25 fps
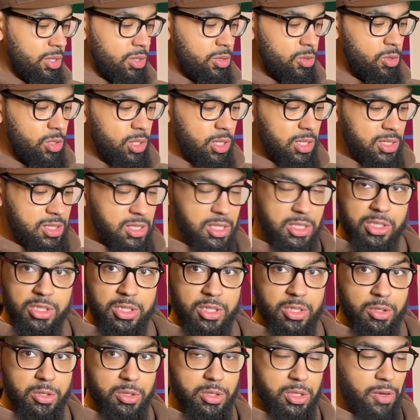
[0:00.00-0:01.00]
you can
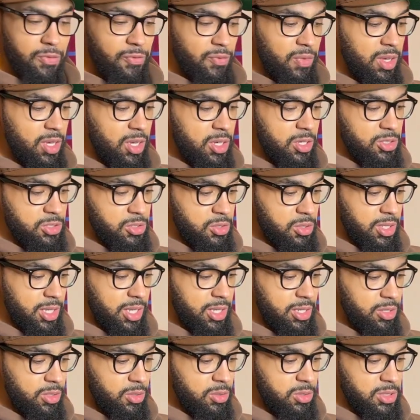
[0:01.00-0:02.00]
essentially use your fingers. You
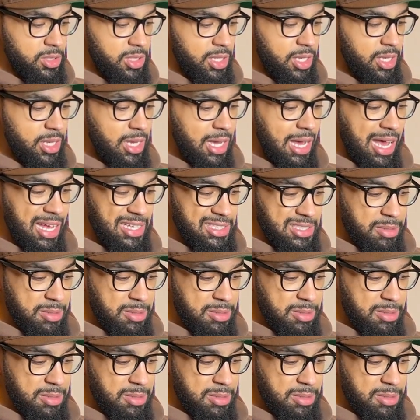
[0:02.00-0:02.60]
can use I